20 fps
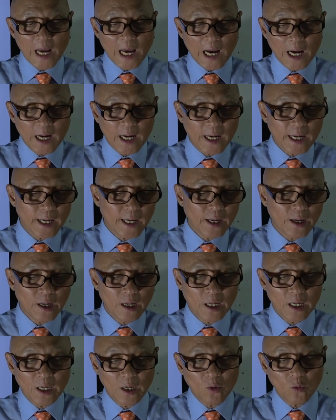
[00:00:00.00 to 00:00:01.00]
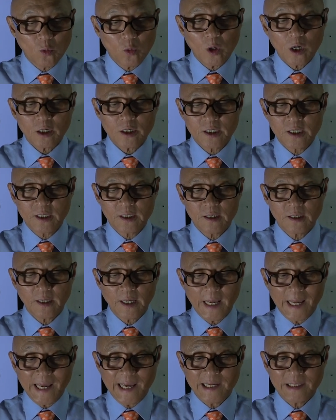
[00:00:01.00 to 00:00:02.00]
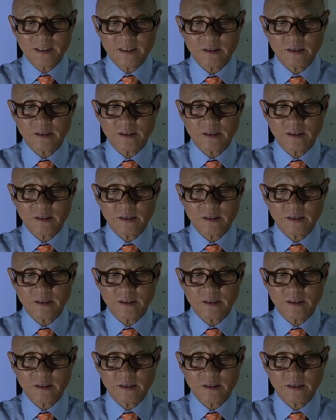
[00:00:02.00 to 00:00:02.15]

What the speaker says: I worked as